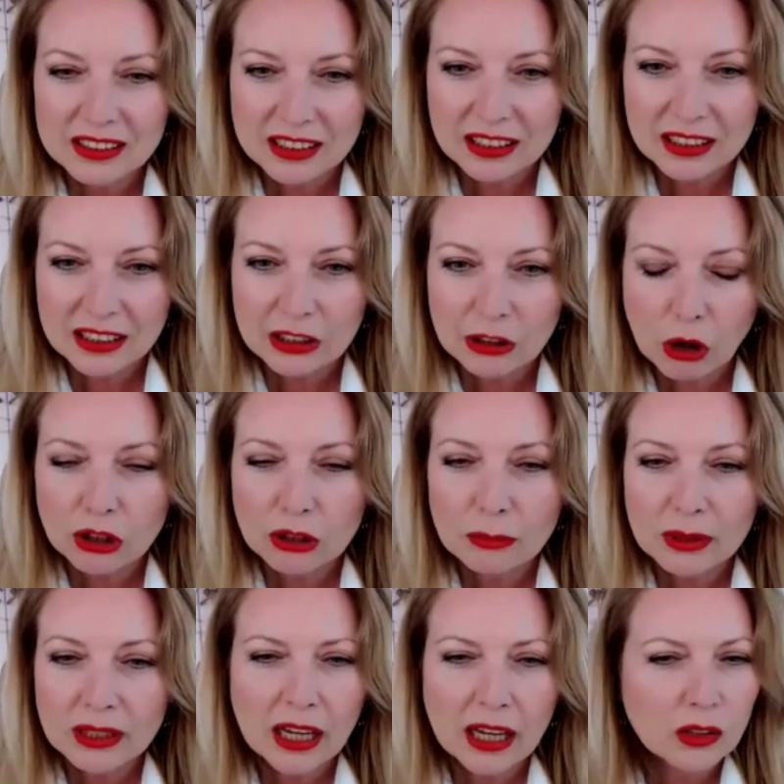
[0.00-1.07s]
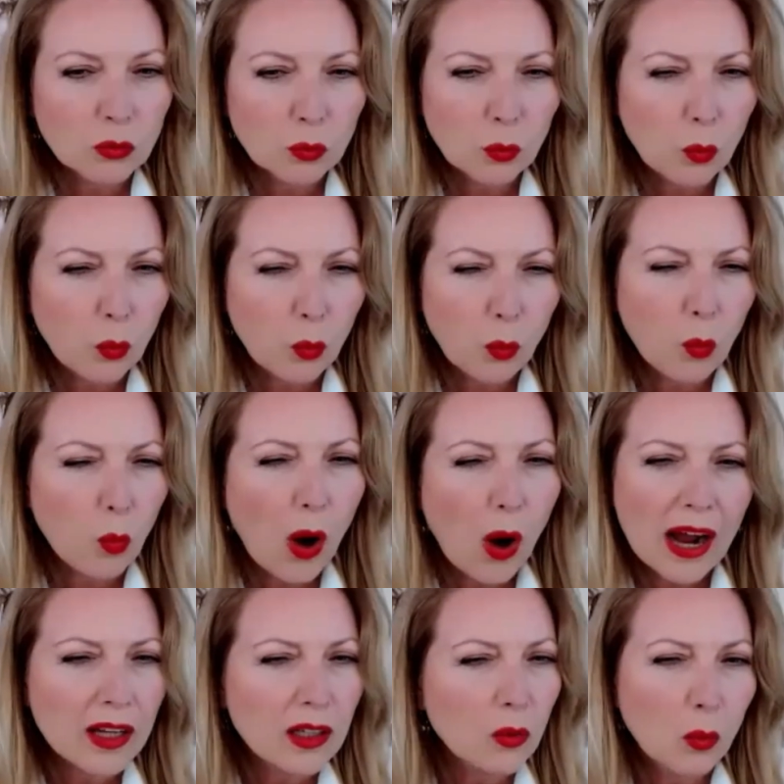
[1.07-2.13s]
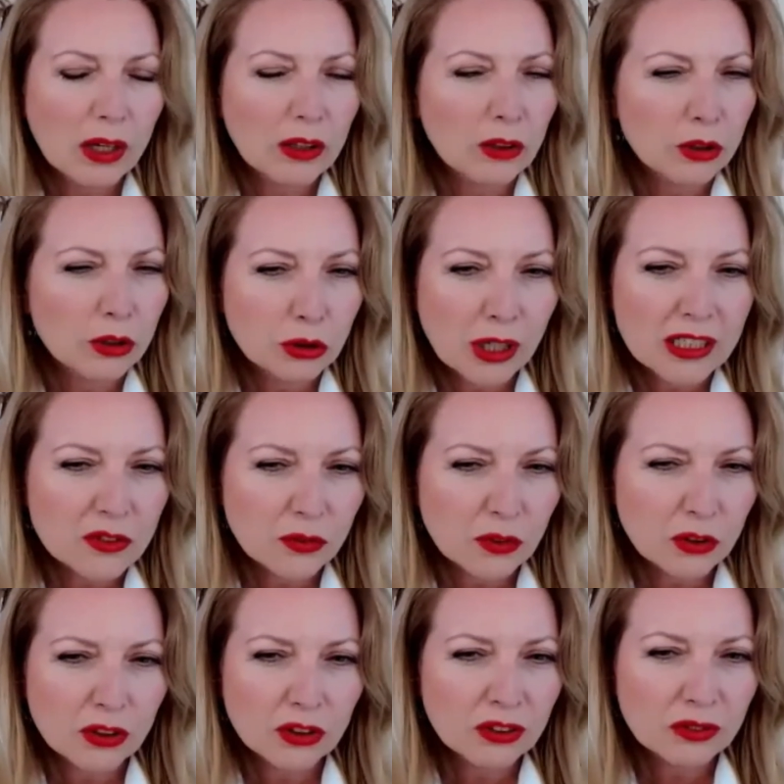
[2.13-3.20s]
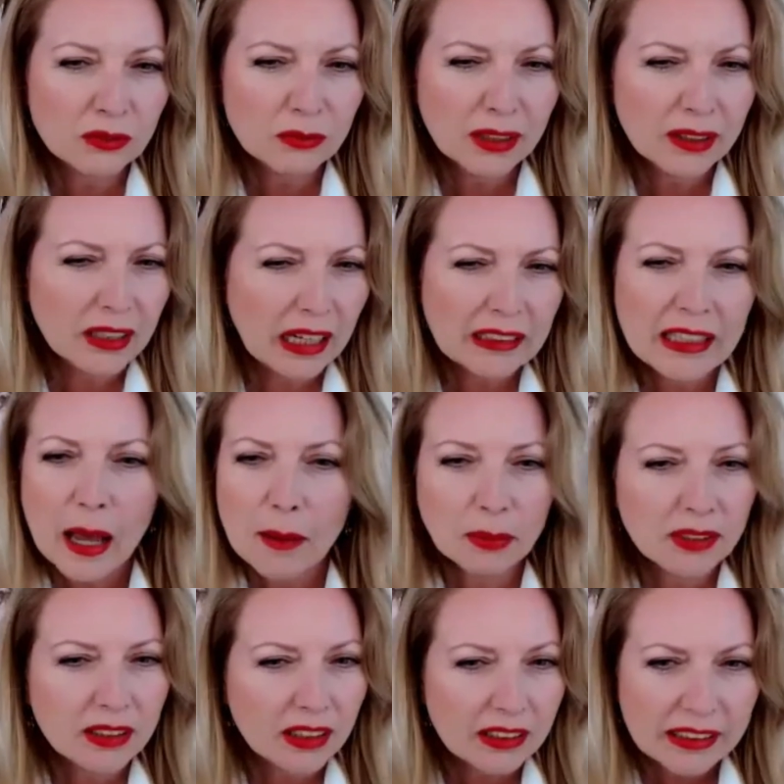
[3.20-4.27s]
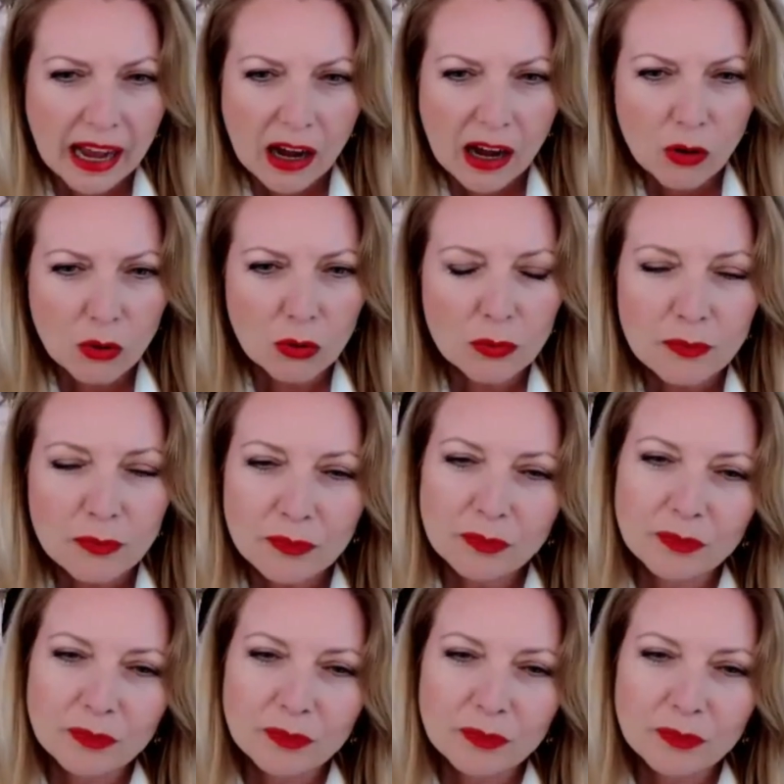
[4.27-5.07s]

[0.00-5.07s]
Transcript: the economy and why wealth transfer and happening now?